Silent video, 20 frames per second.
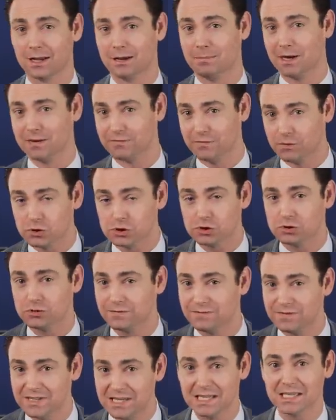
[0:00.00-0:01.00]
by virtue
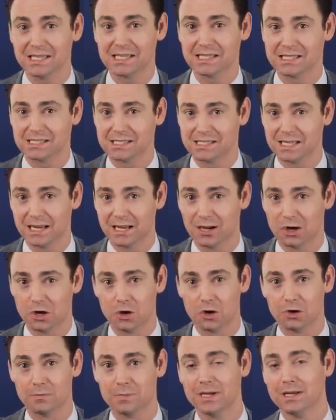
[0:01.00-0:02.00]
of needing to stay
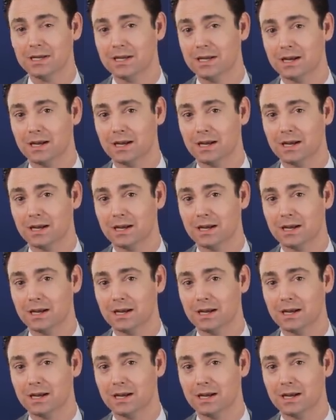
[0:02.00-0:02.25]
home